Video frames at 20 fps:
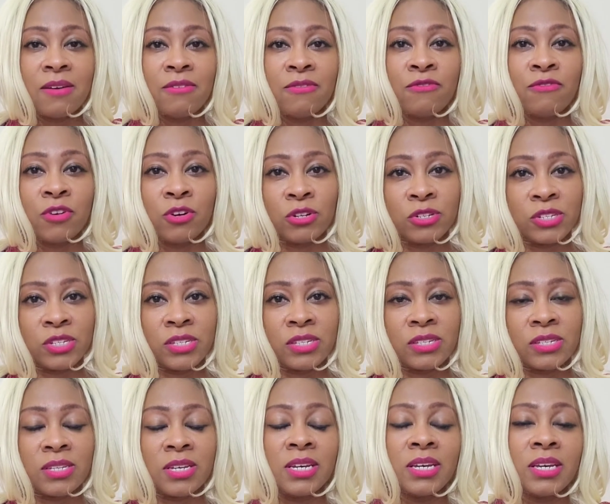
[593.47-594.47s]

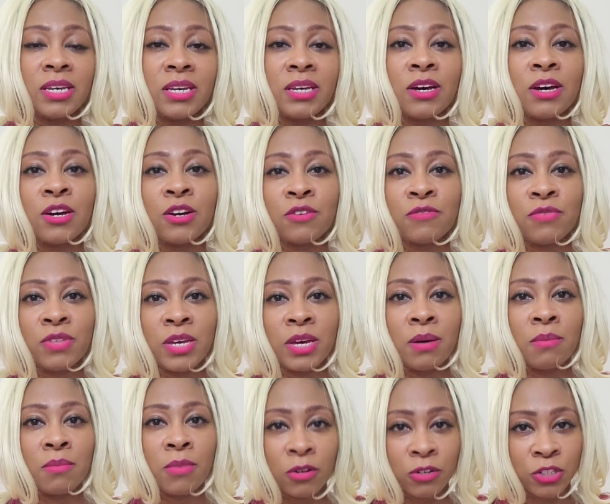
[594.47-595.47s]
versus thinking of the
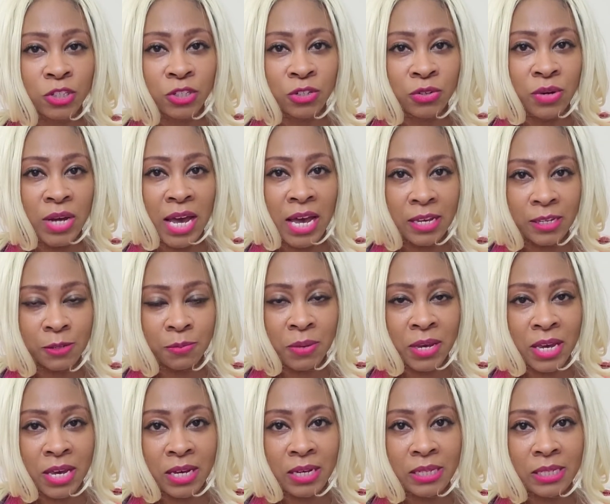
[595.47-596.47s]
emotional
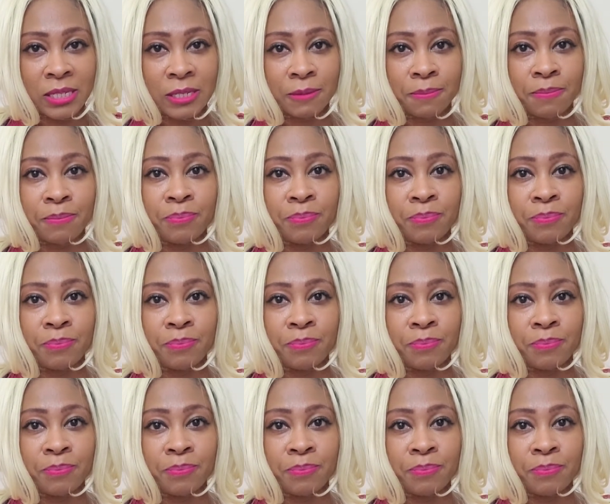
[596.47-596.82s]
aspect.